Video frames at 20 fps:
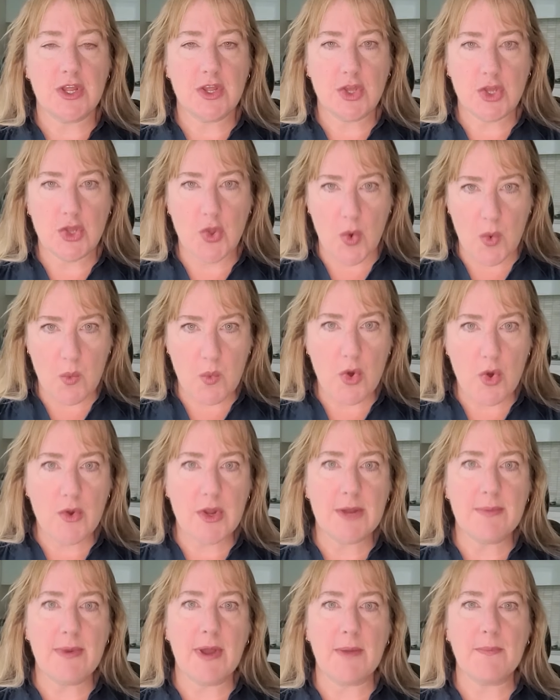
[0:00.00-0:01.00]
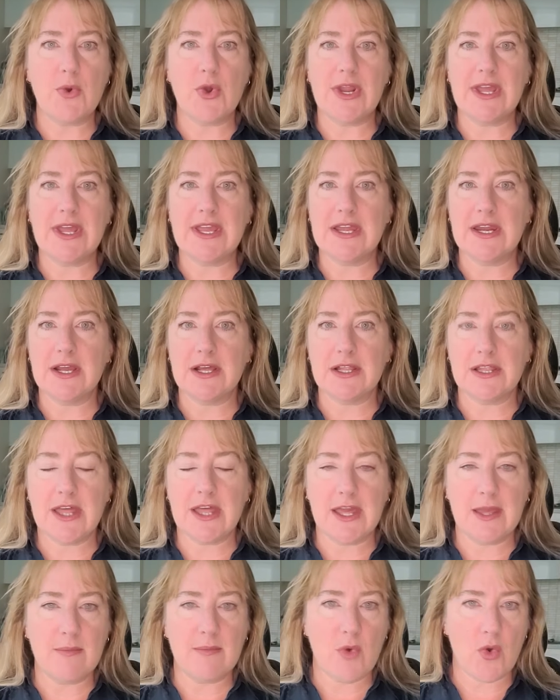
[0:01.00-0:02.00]
you're worried about putting in a
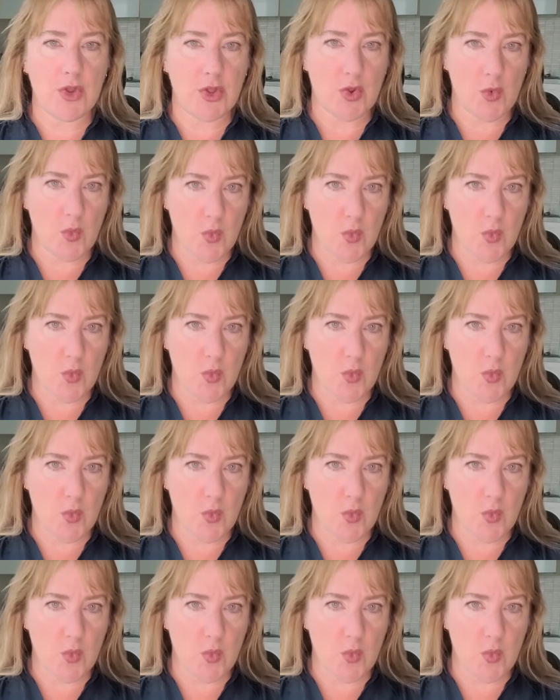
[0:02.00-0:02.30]
claim or you're